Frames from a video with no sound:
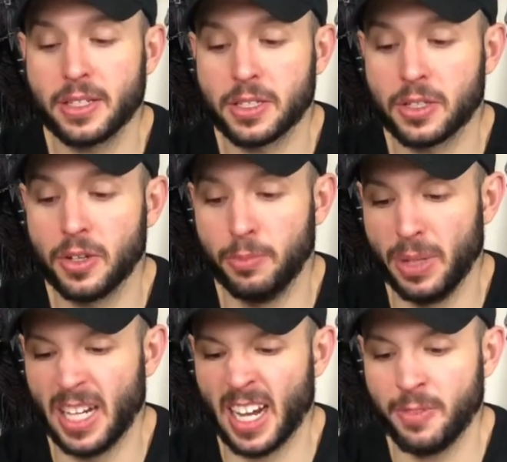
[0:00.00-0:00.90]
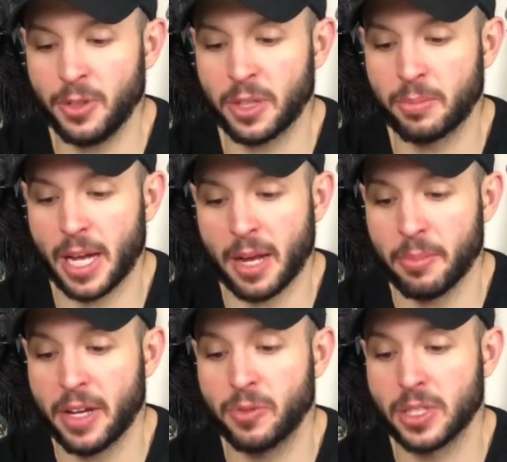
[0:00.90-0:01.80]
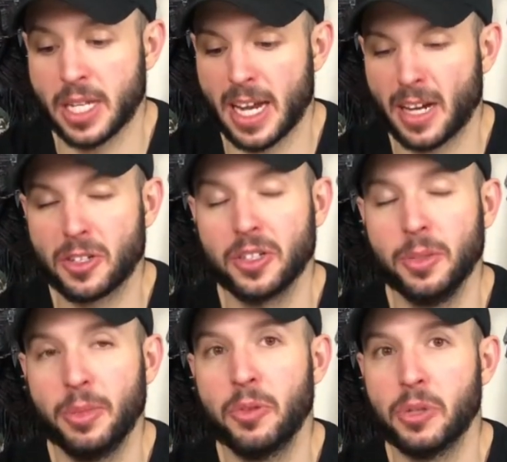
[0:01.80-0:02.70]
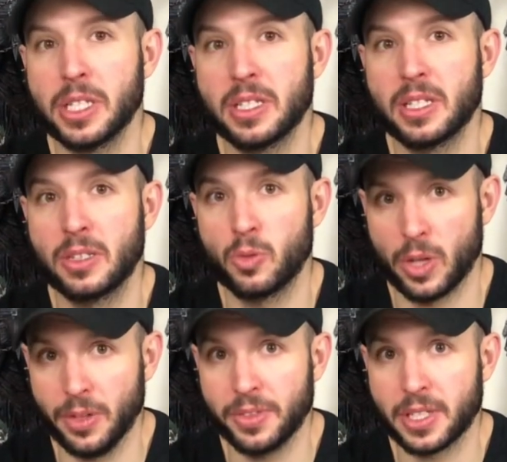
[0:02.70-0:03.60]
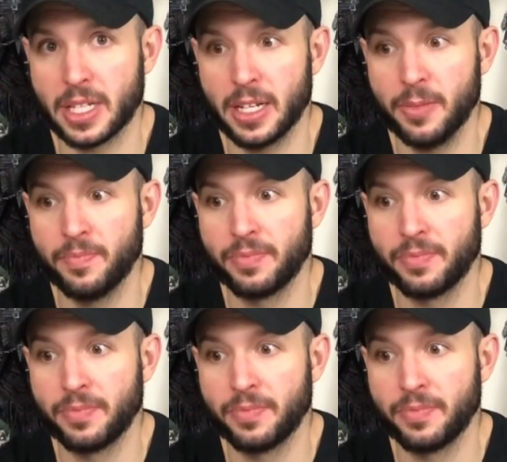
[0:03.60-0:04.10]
So if Ben Affleck Batman was to actually be 1/12 scale,